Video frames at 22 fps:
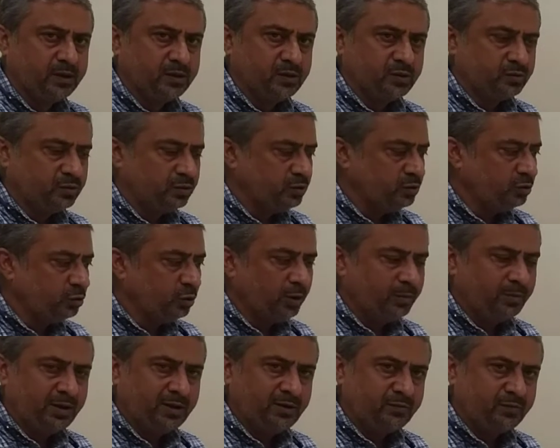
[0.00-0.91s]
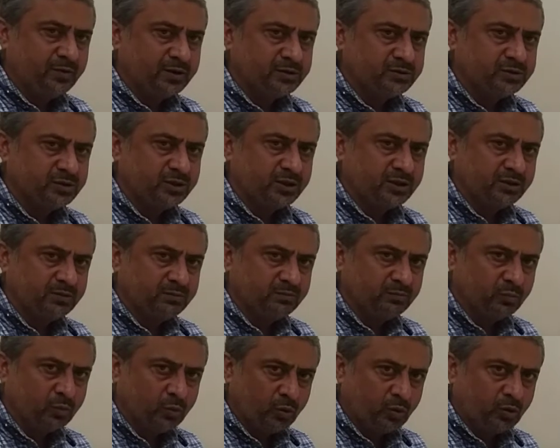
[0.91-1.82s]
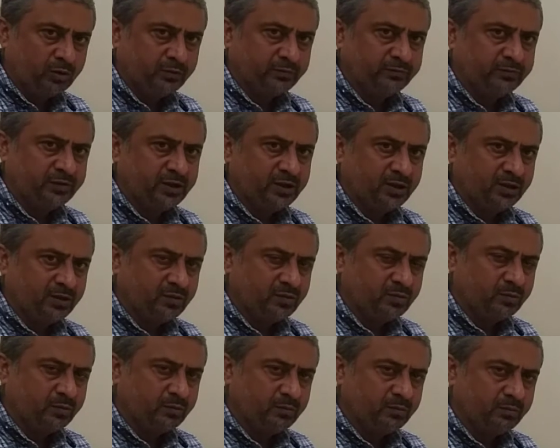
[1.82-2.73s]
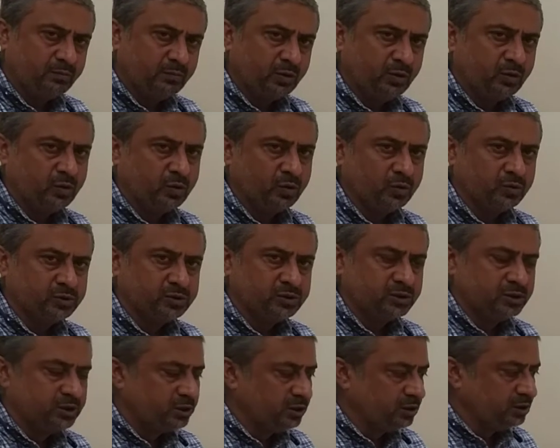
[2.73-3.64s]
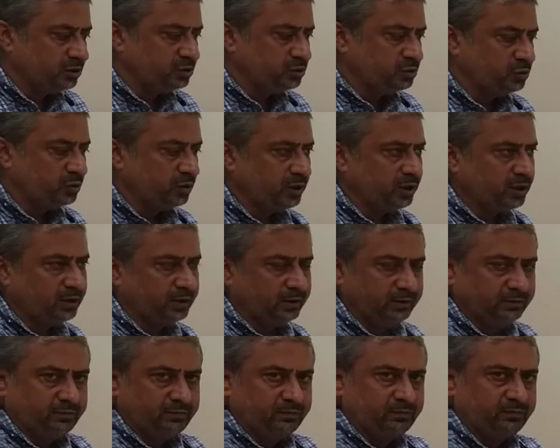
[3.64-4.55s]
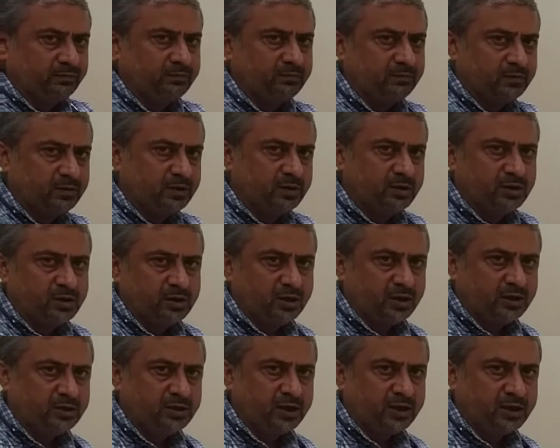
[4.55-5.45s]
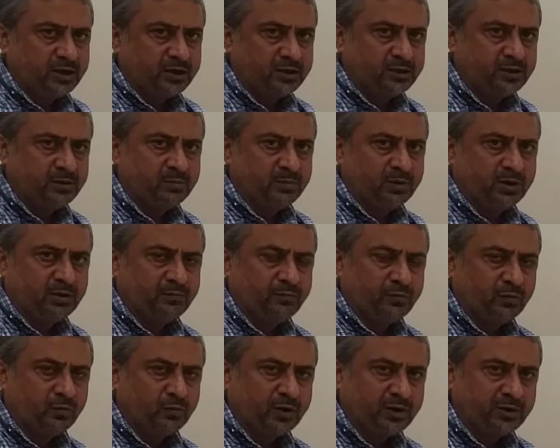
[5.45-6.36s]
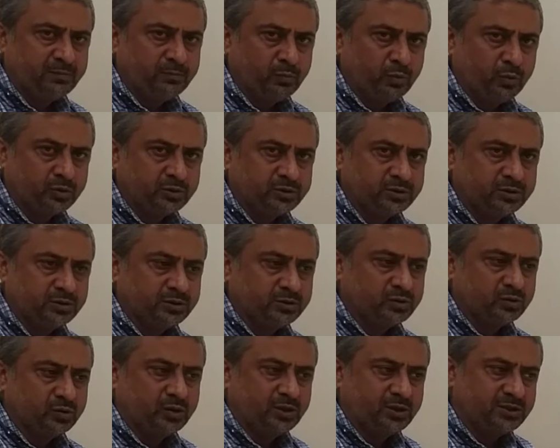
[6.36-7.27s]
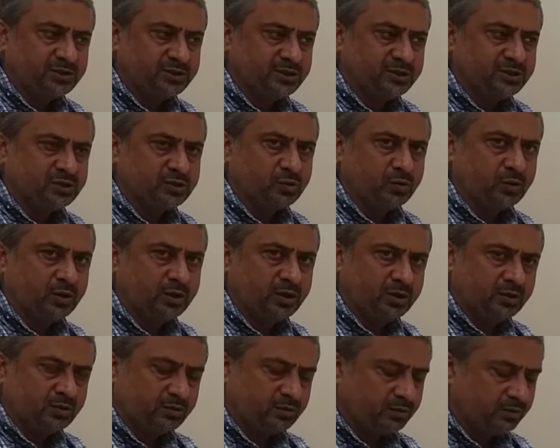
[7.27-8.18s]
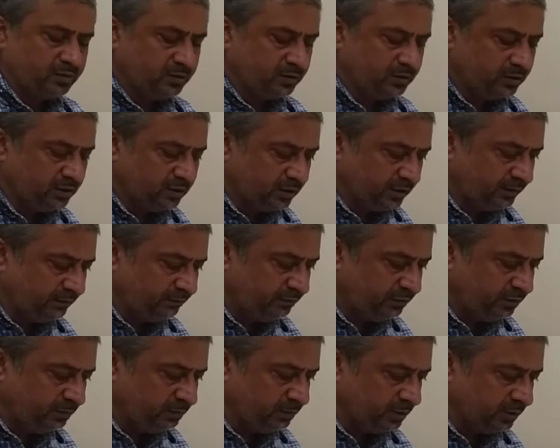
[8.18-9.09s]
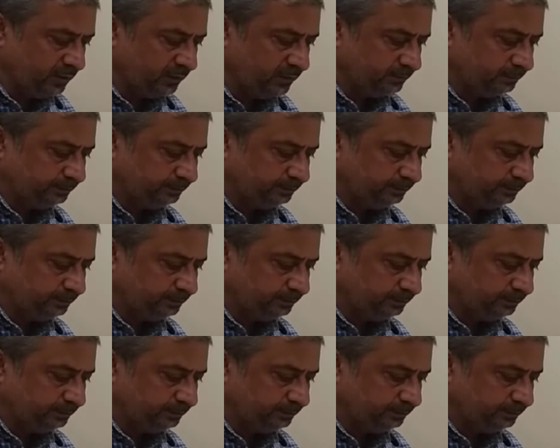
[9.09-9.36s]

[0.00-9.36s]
So you are manufacturing more of this because to have a direct demand for white boards. So hence it's called as derived demand.